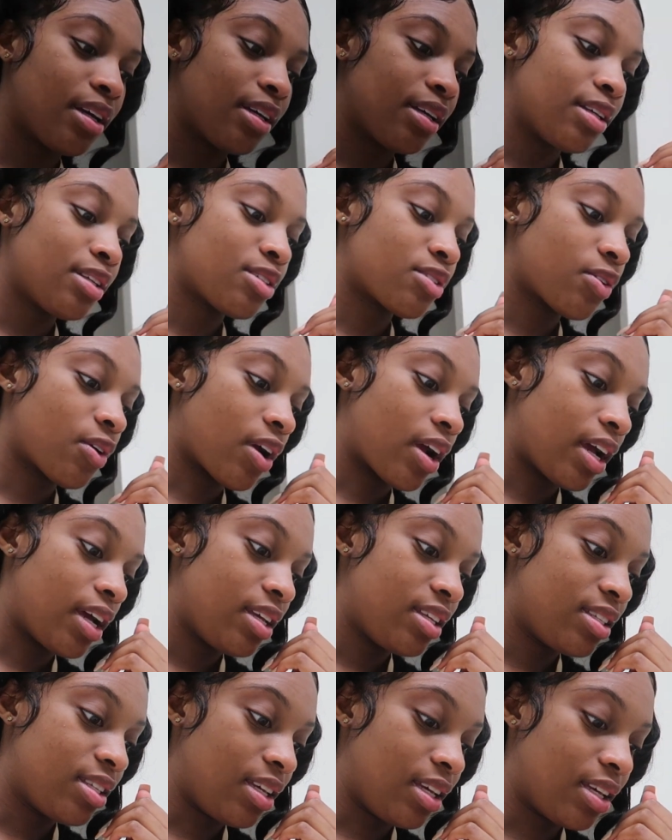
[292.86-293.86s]
It's
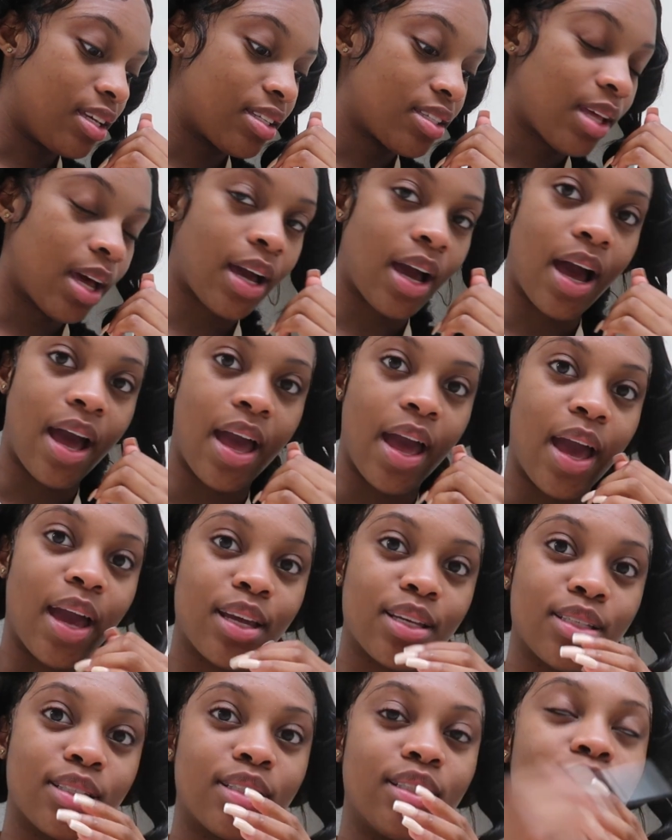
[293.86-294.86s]
crazy. It's like I
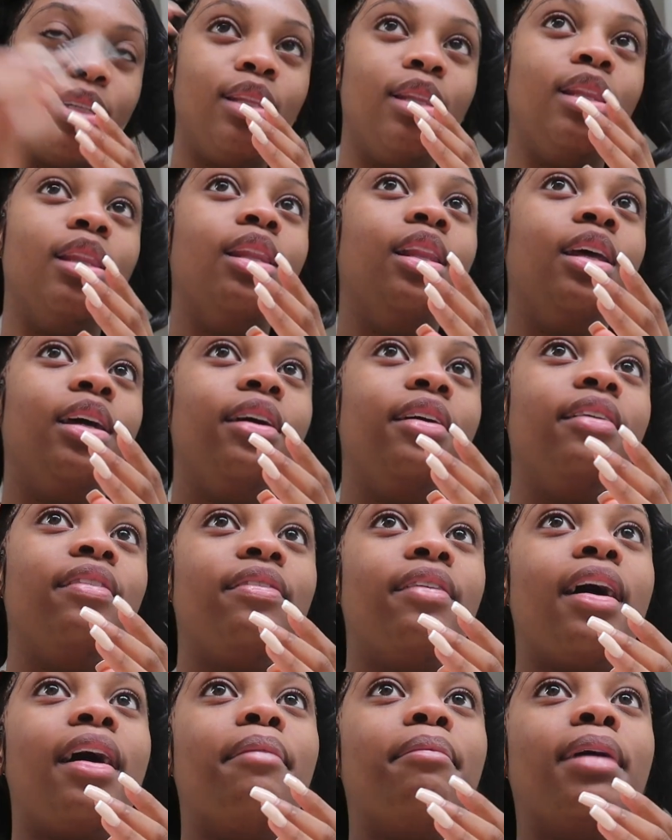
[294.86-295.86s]
actually
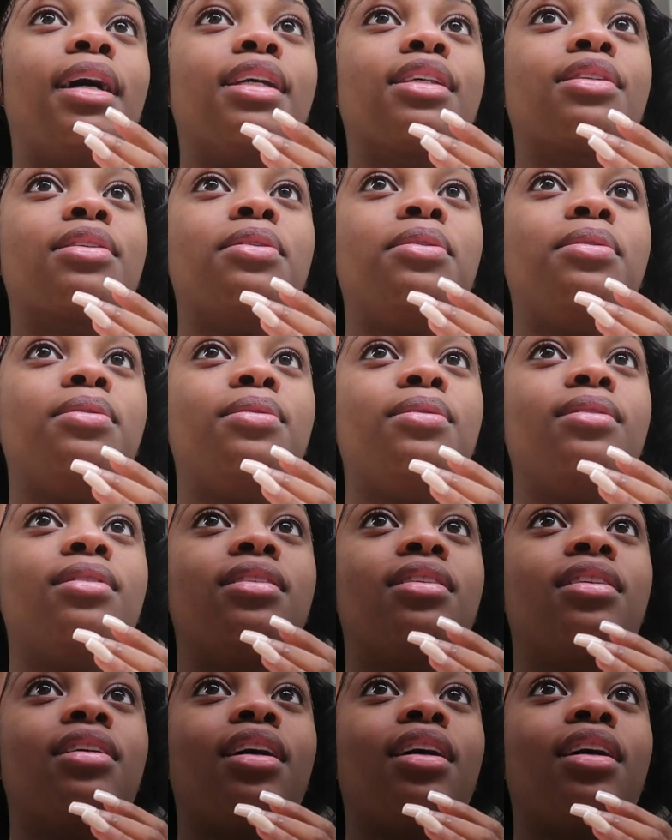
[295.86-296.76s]
live at my school.